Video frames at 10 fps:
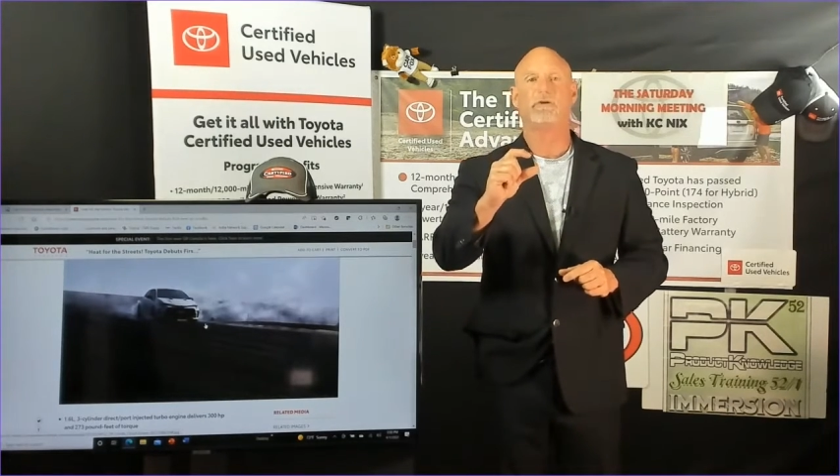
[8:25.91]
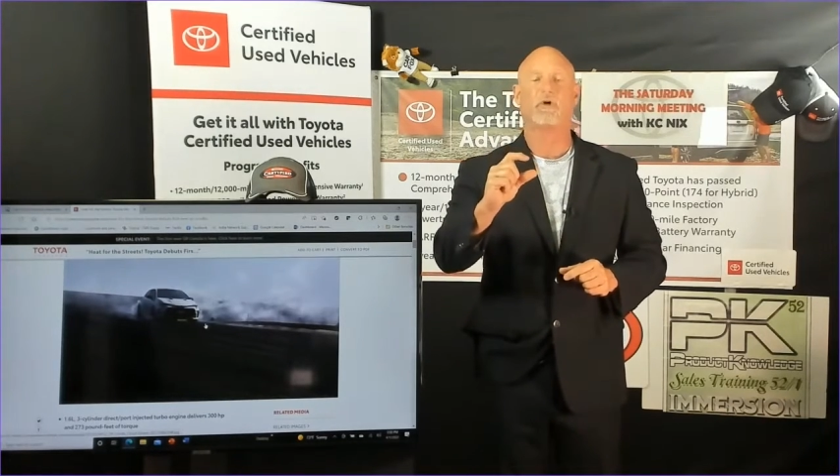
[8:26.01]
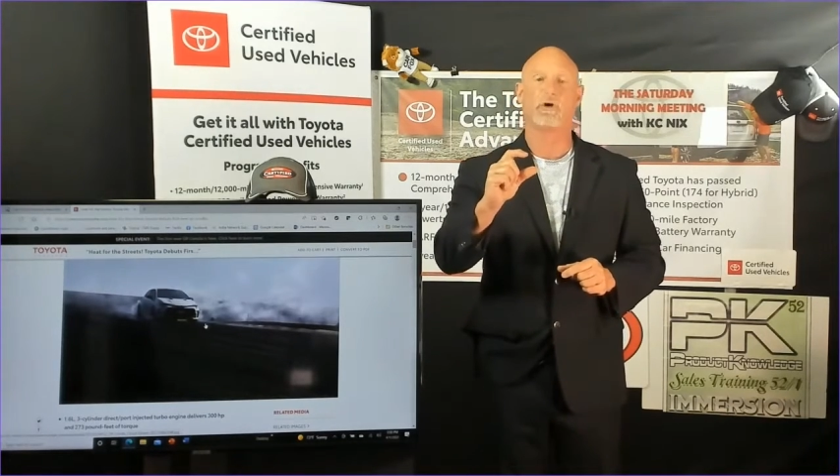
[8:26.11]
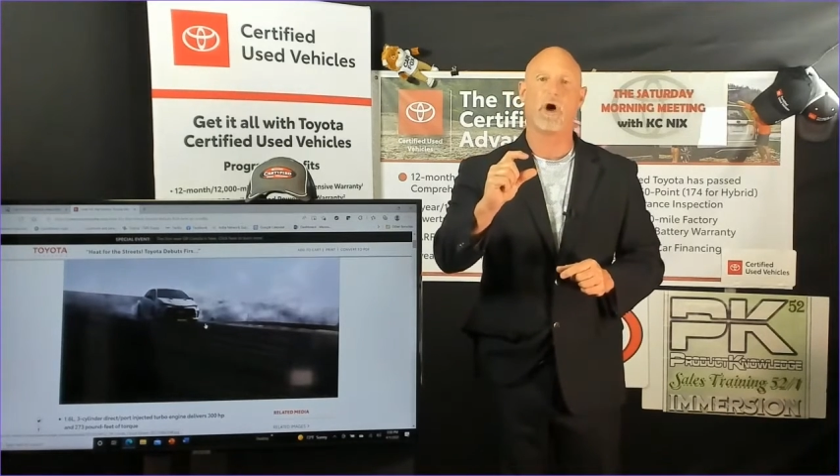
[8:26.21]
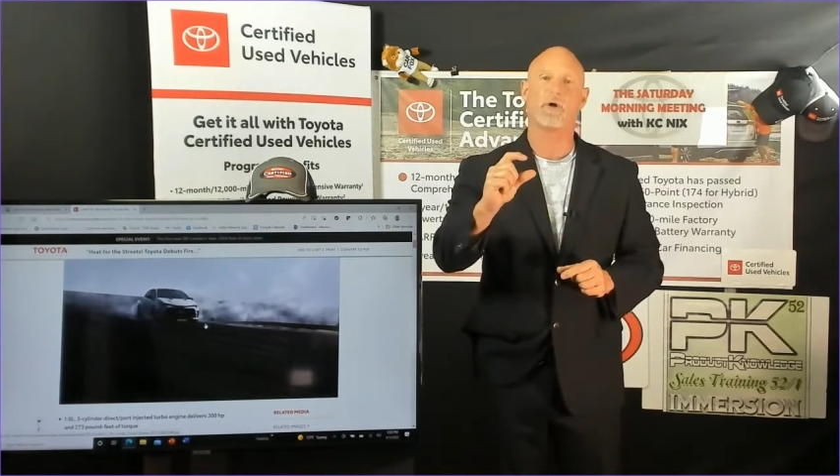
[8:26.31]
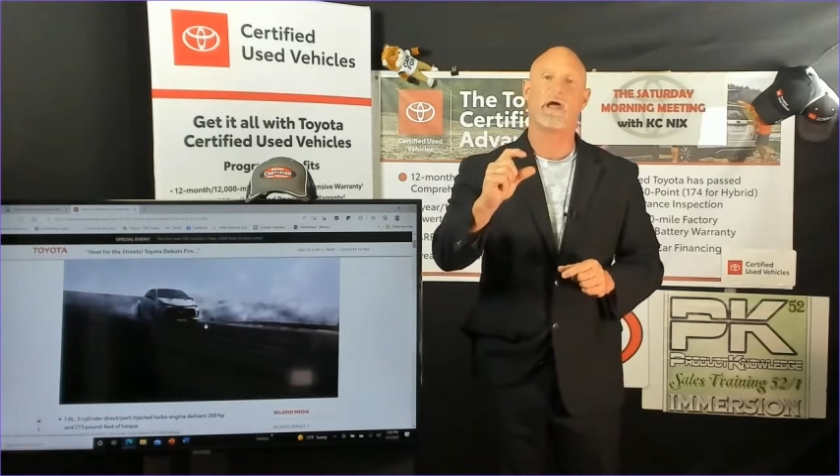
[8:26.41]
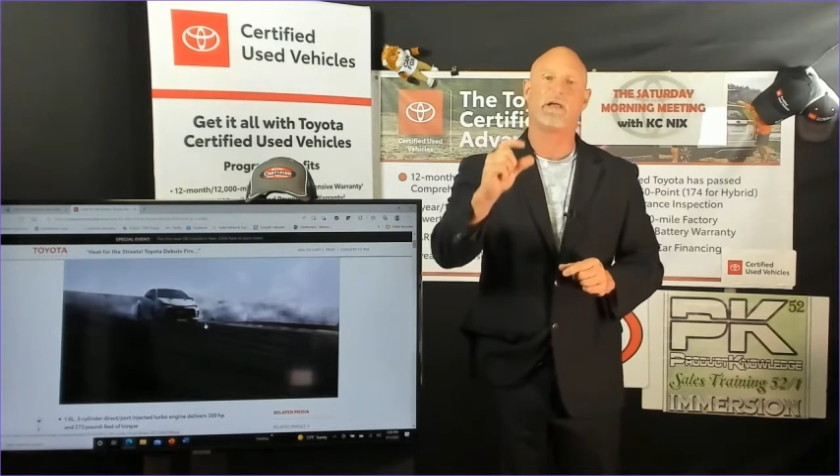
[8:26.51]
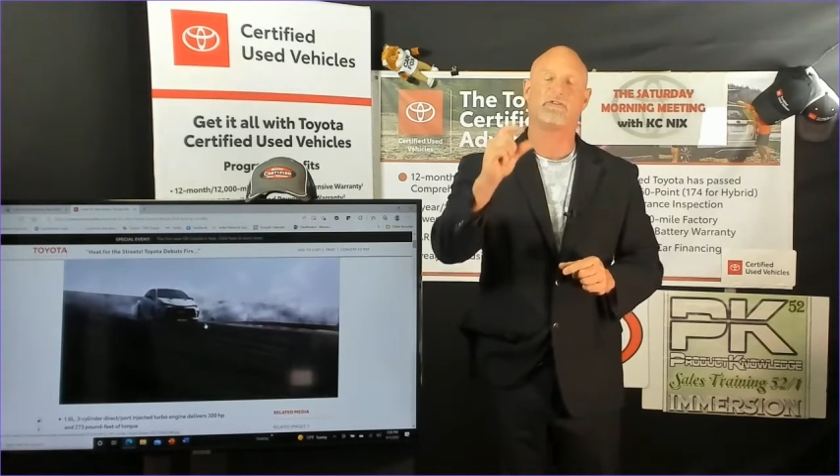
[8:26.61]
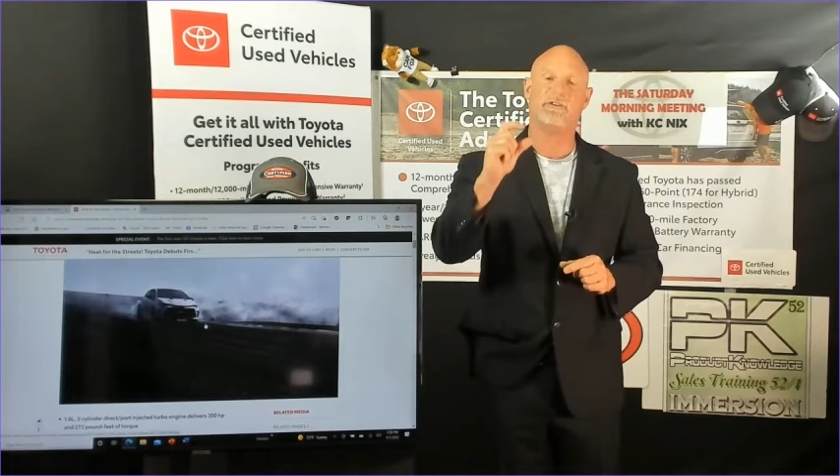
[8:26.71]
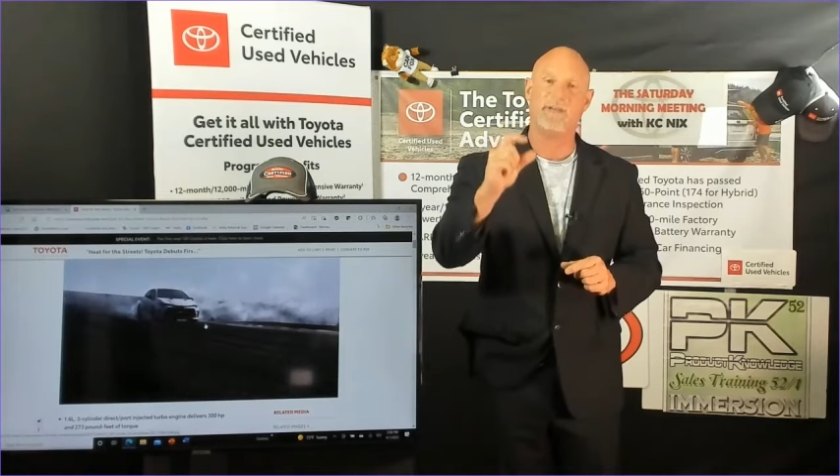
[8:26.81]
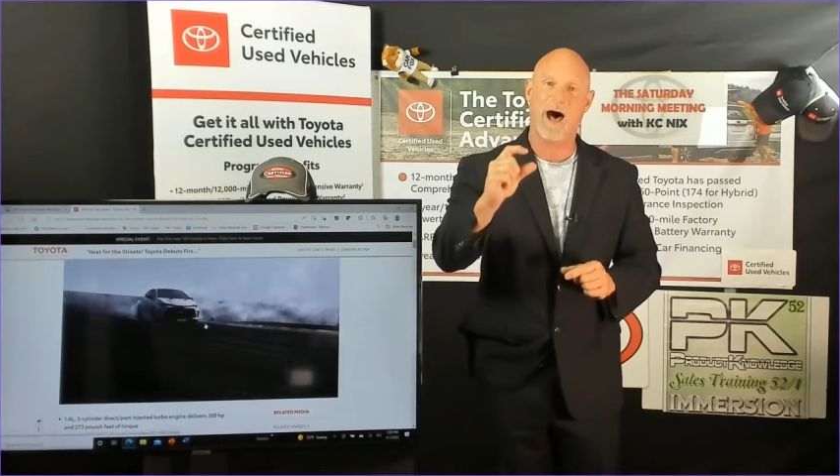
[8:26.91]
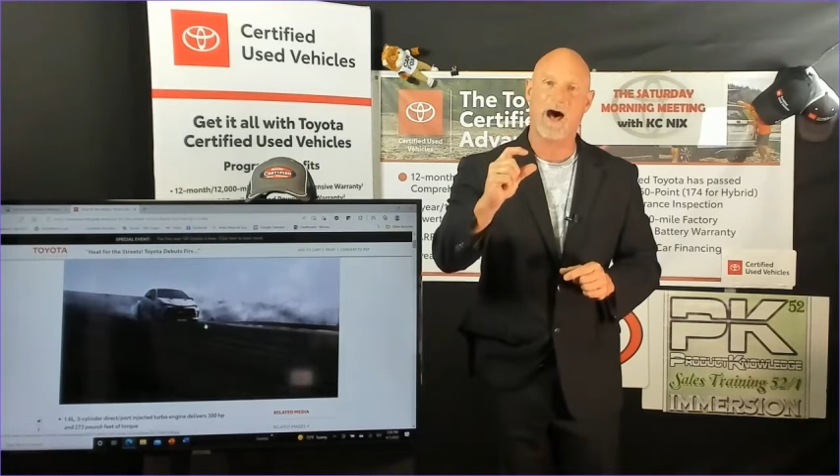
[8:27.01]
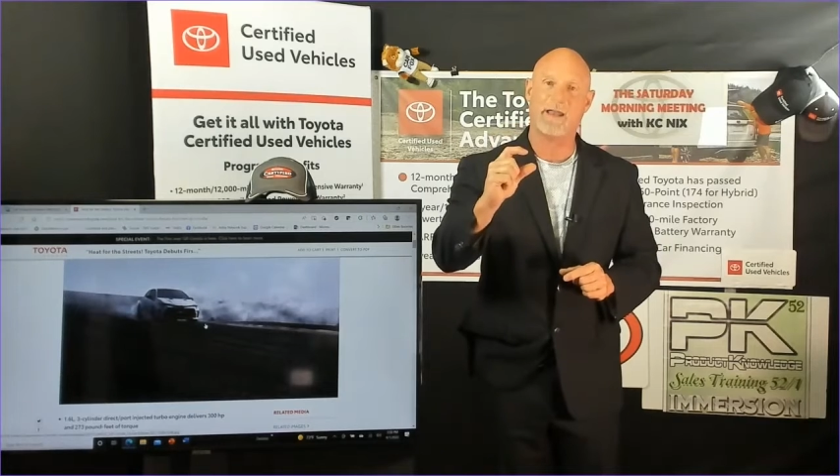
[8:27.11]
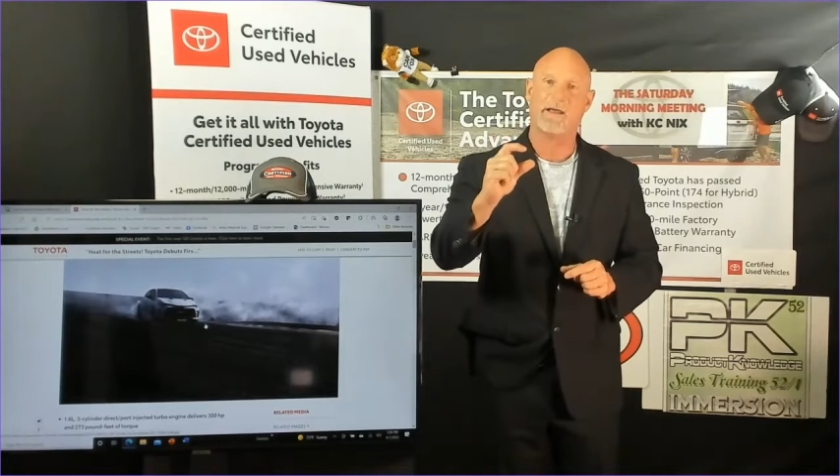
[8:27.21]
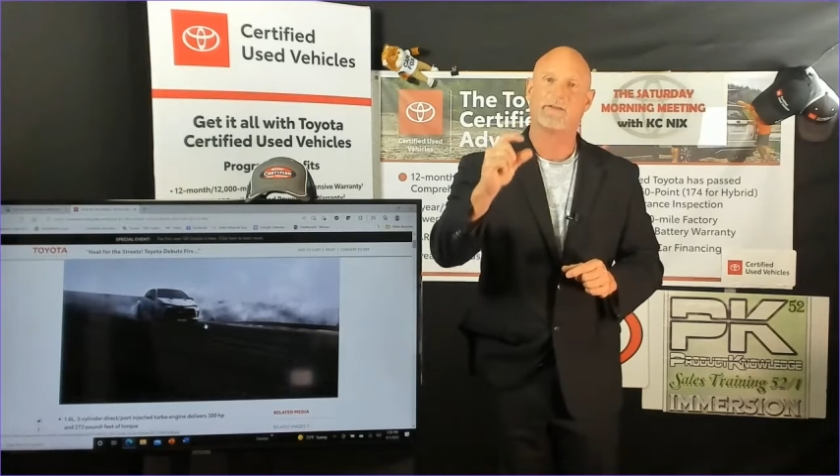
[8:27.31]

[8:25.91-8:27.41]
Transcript: Toyota has not